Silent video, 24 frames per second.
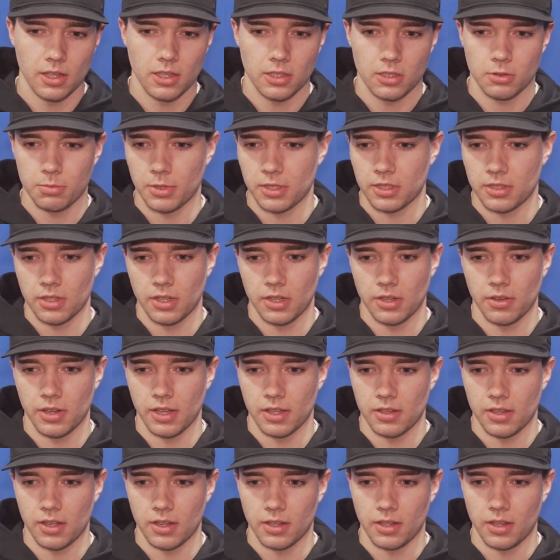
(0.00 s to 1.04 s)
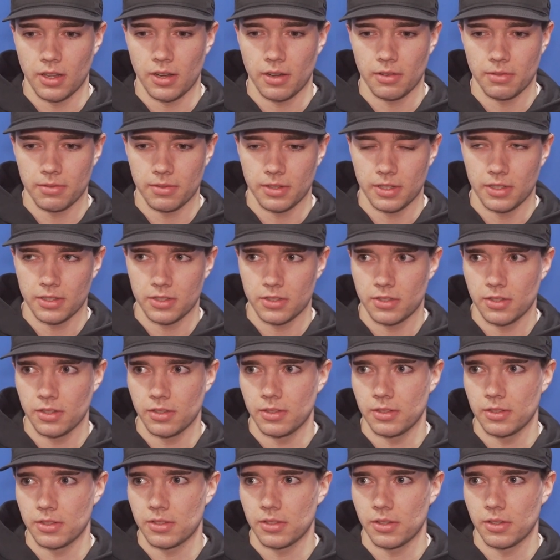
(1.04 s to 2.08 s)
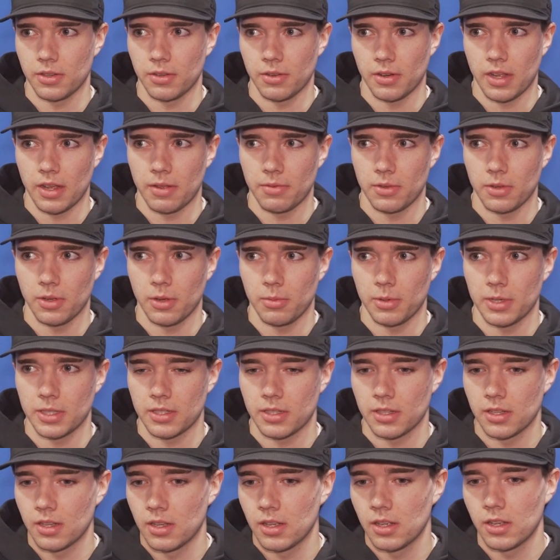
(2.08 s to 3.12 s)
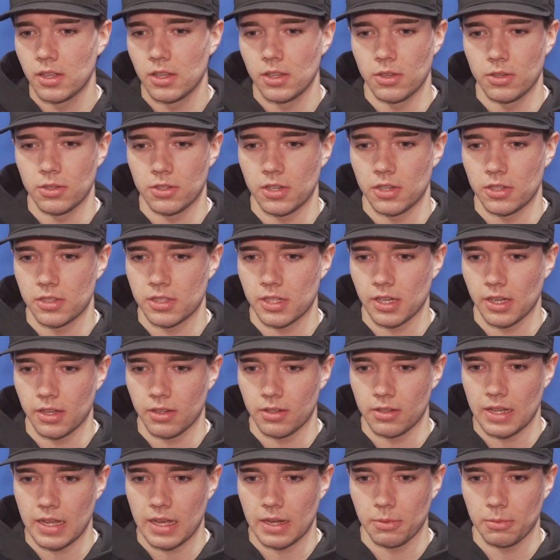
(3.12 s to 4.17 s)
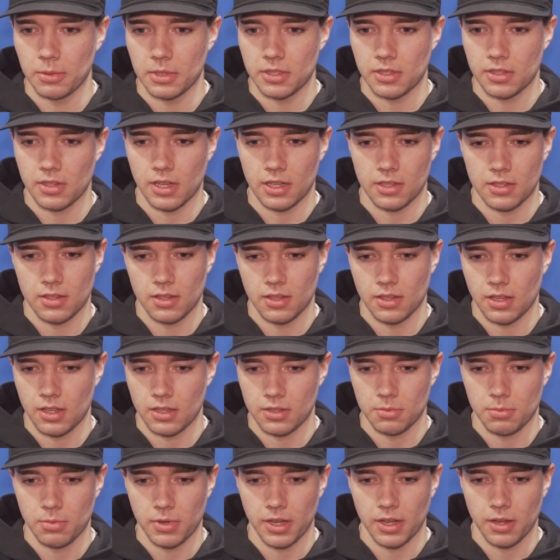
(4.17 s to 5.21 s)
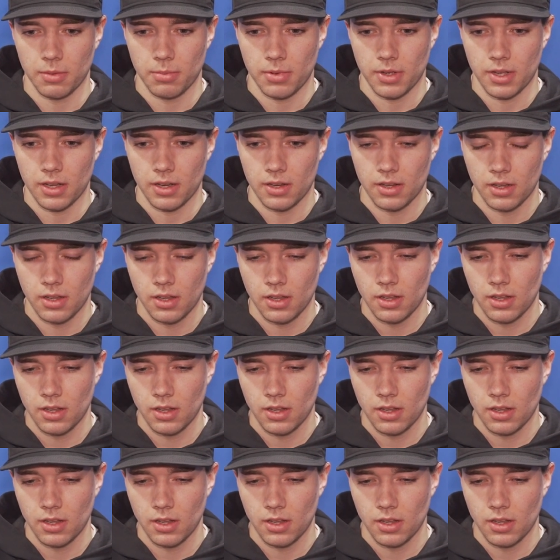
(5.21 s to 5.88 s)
Especially, you can talk a lot of Finnish too, so you don't have to always use your second language. That's big. But,